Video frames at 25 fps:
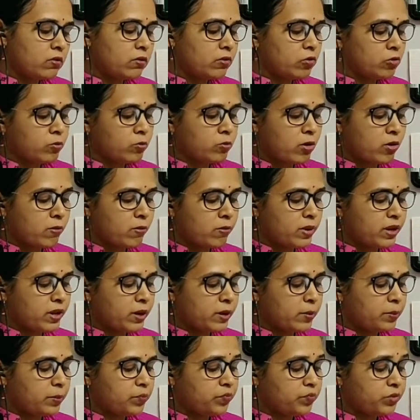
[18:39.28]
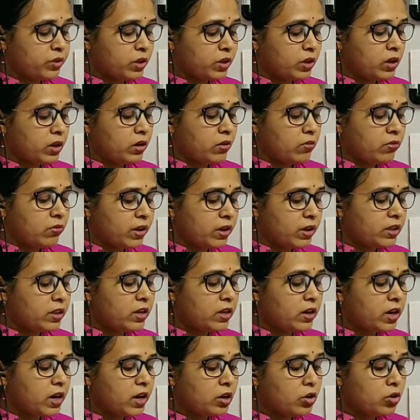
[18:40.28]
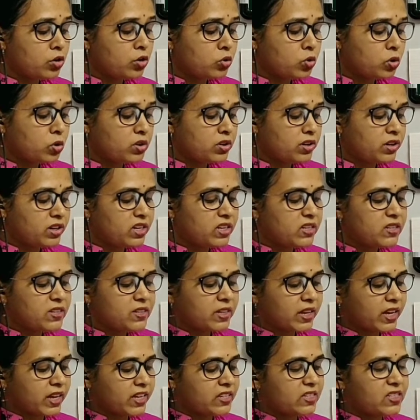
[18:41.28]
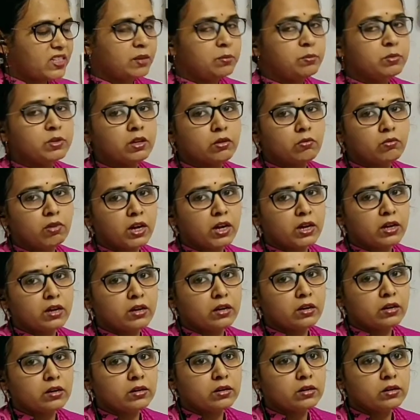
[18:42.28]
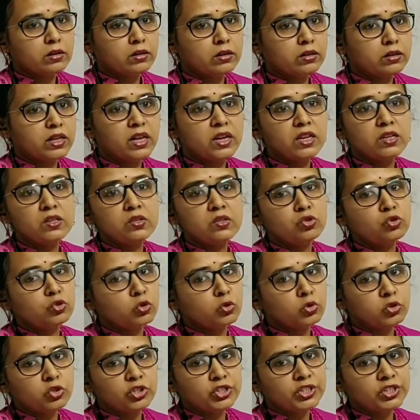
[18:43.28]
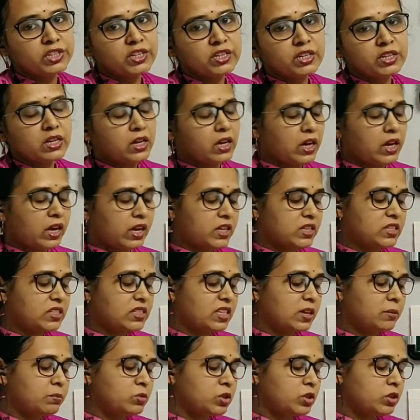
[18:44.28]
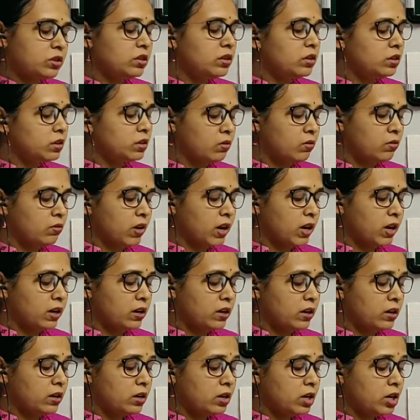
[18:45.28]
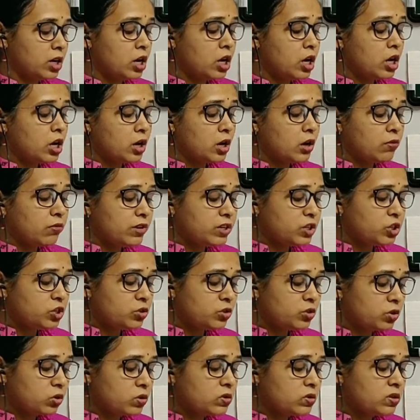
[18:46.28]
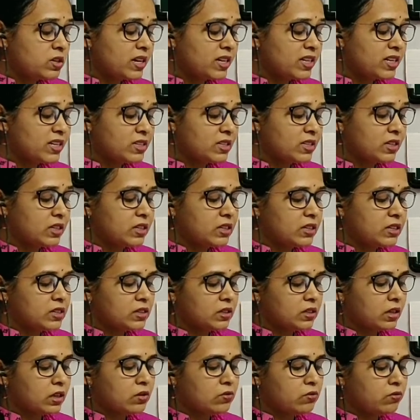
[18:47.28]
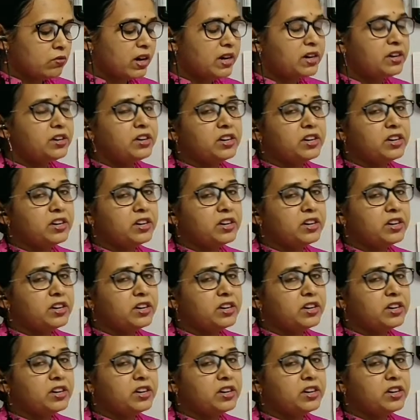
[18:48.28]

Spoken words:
where there are no trees except the one. There is no tree except the one, which grows and sits in one dreams. See,